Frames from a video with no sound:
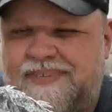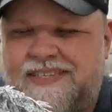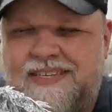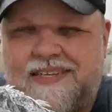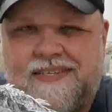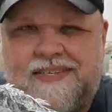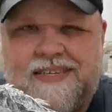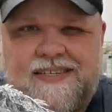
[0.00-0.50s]

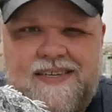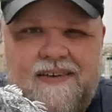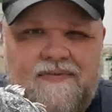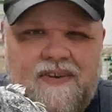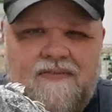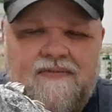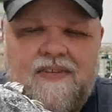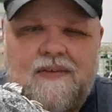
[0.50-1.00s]

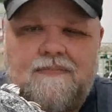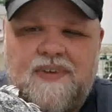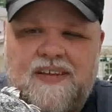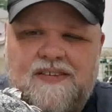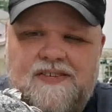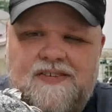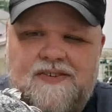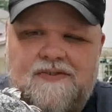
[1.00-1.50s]
67 of
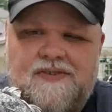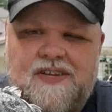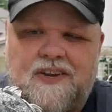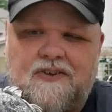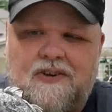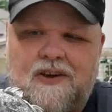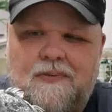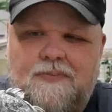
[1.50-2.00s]
them in
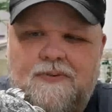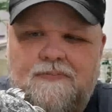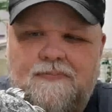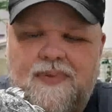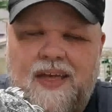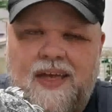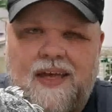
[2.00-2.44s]
zoos in Europe,